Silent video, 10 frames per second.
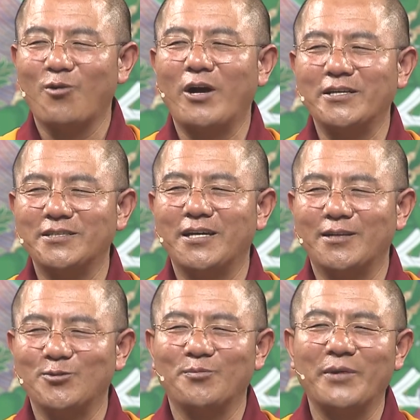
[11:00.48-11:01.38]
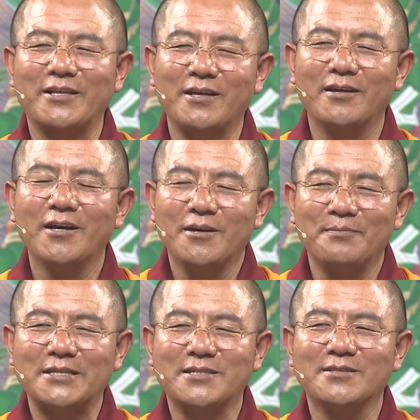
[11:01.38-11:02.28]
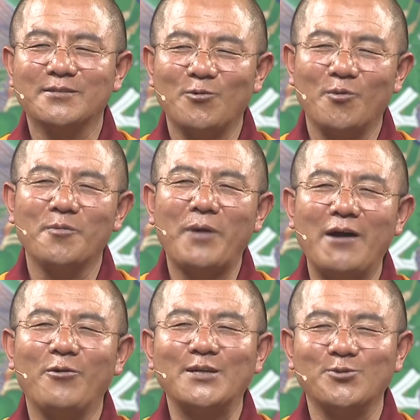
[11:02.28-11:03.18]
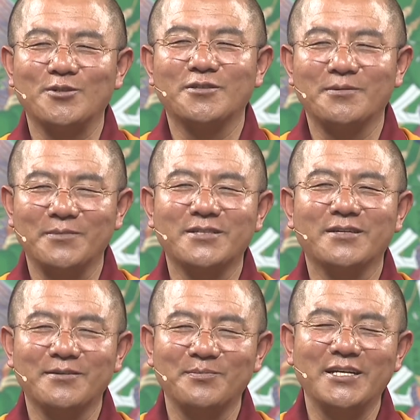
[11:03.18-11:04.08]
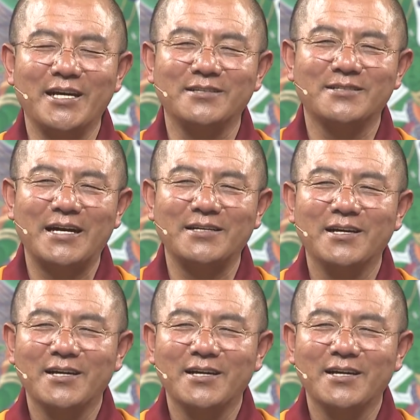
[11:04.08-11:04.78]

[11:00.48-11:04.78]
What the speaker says: every time we saw the tanka of Tara, we were very delighted.